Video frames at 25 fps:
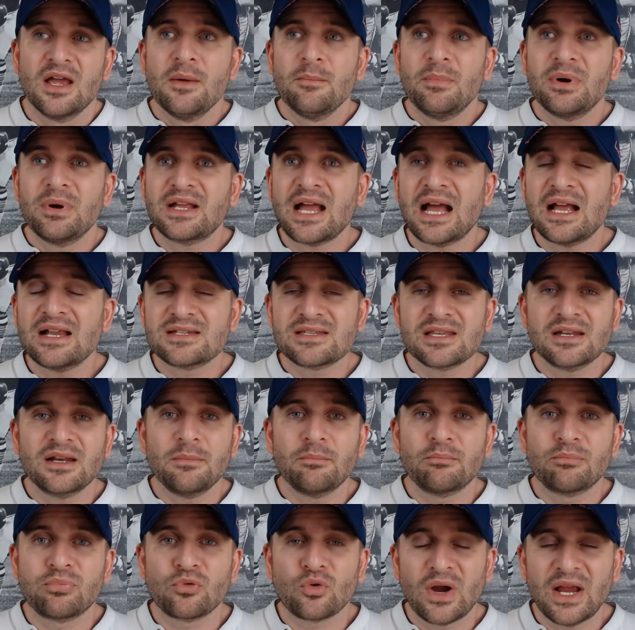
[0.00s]
but guys that
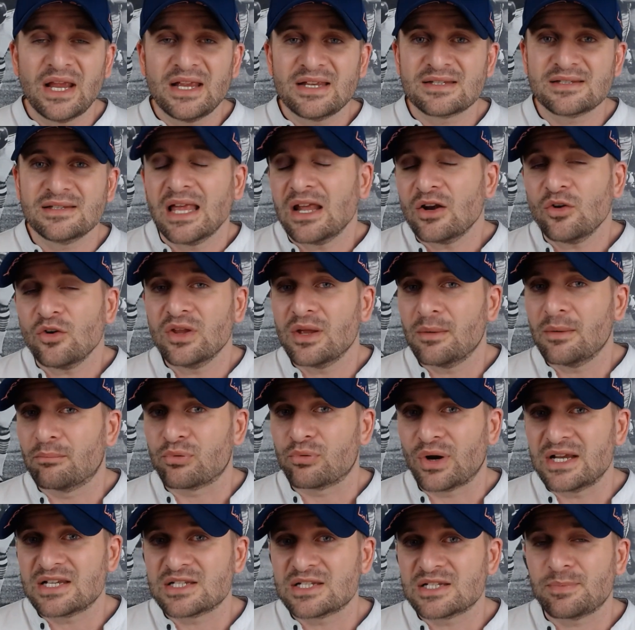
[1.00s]
embrace, not only
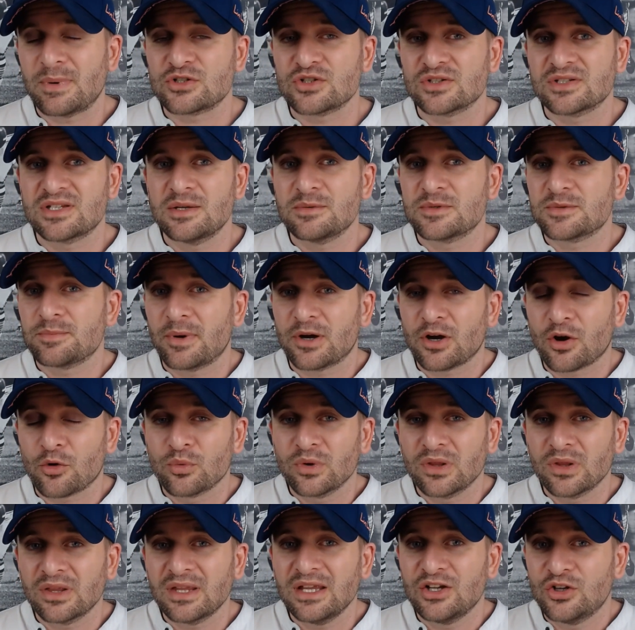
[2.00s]
embrace special teams, but are
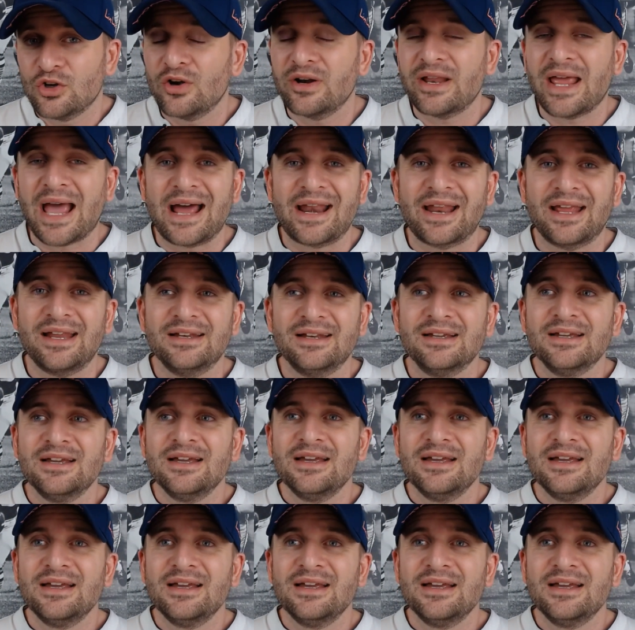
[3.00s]
really good at it.